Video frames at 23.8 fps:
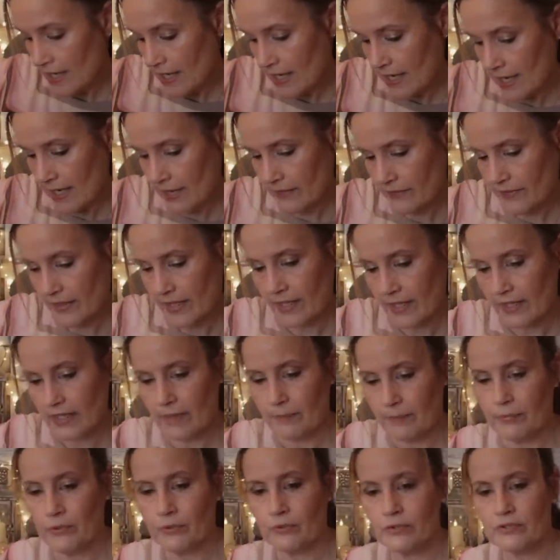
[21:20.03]
And then I
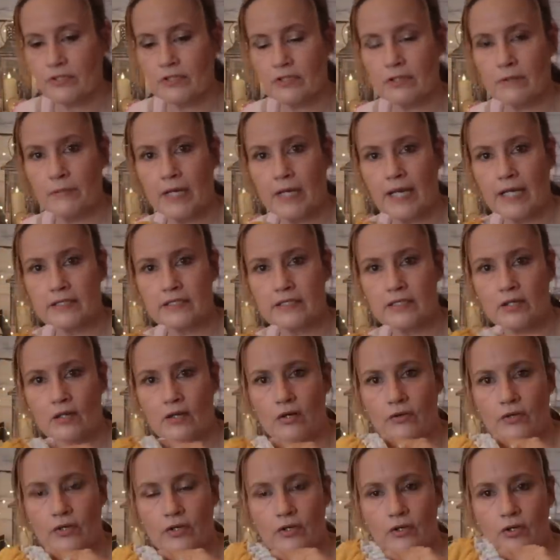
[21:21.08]
put the binding
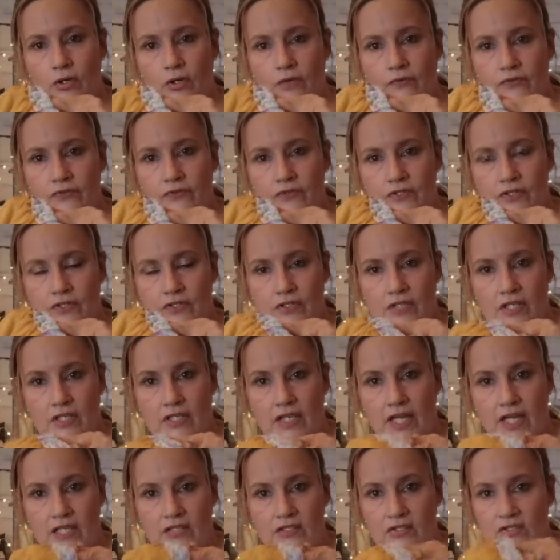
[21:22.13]
on the cuffs
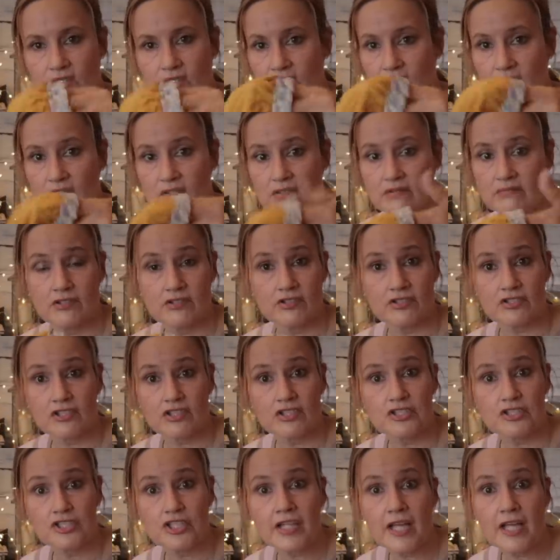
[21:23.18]
again, just
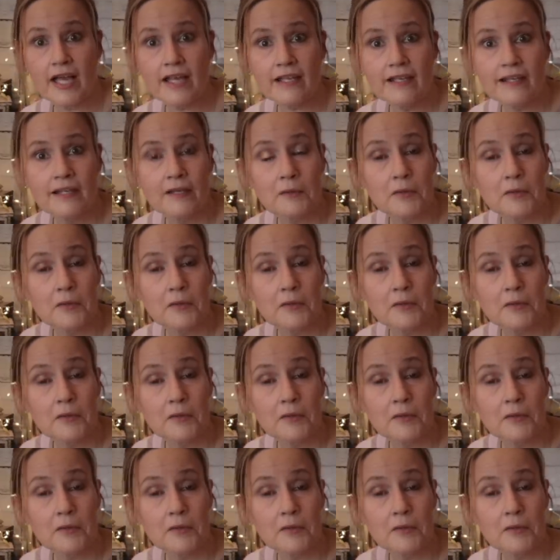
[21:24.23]
because you can.